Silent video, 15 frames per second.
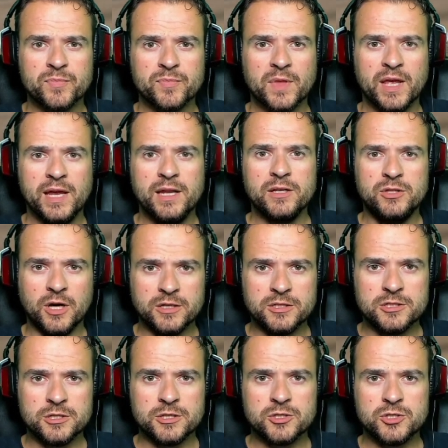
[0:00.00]
in
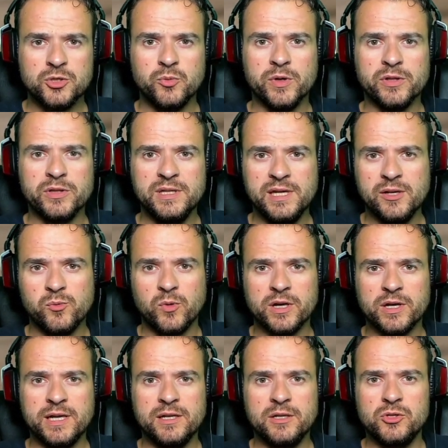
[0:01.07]
dungeons, you will need one
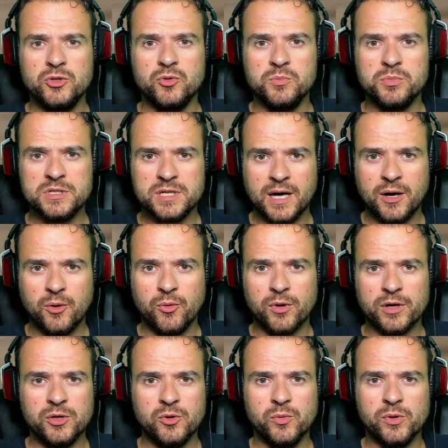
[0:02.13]
in Doom Tower,
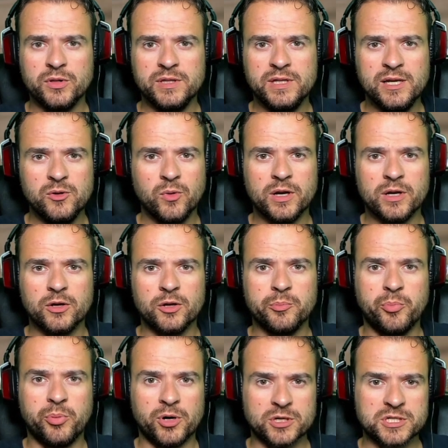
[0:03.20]
you will need one on
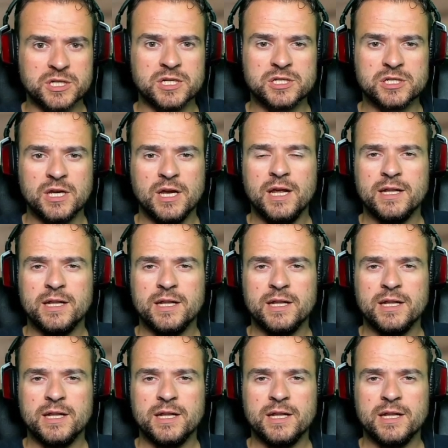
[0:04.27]
bosses.